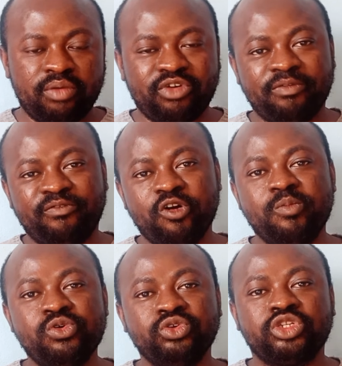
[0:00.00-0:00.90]
But for
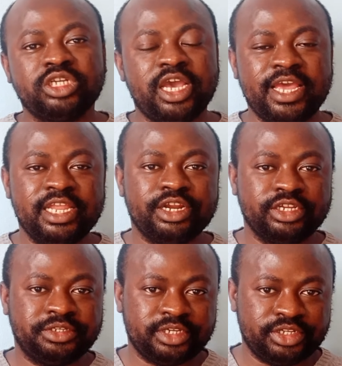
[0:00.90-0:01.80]
most early
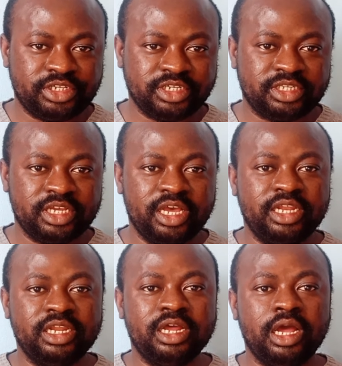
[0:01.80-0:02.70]
researchers
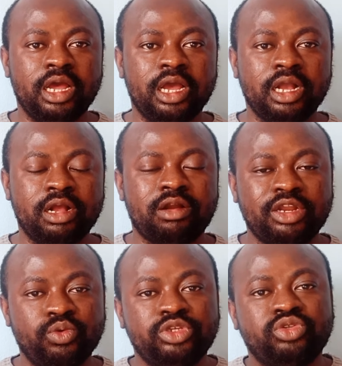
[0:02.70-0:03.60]
and
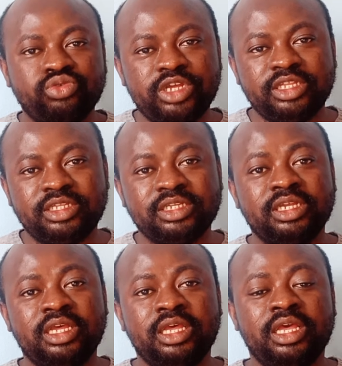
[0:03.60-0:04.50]
graduate students,
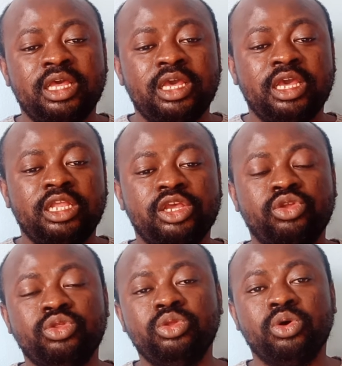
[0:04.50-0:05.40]
they
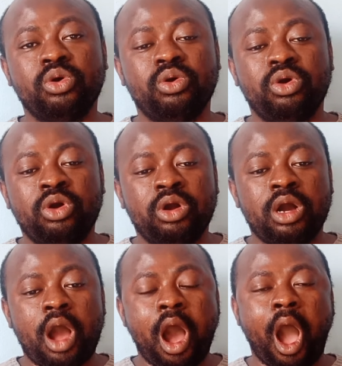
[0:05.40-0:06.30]
don't know
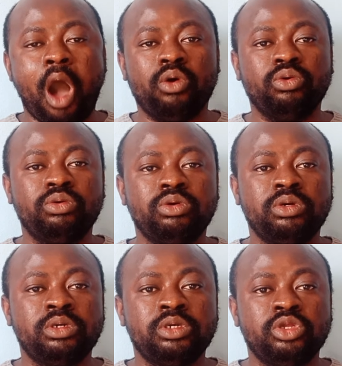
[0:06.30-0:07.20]
how
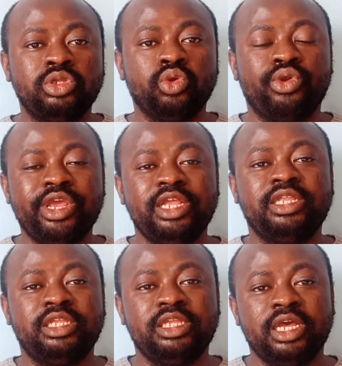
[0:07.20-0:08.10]
to
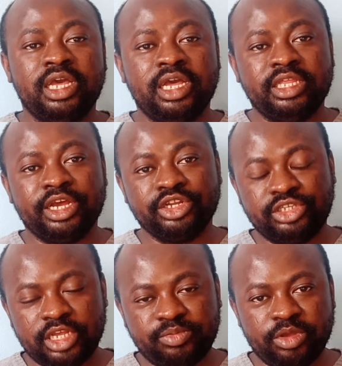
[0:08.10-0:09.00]
read the
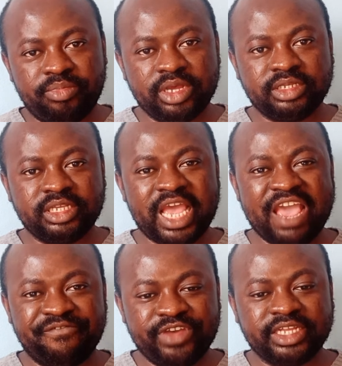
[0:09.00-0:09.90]
research papers
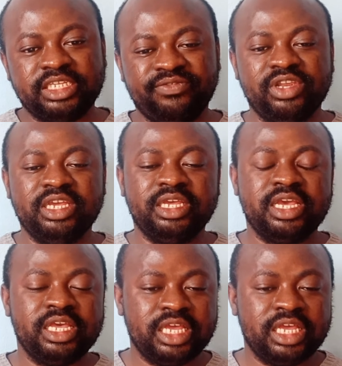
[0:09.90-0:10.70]
effectively.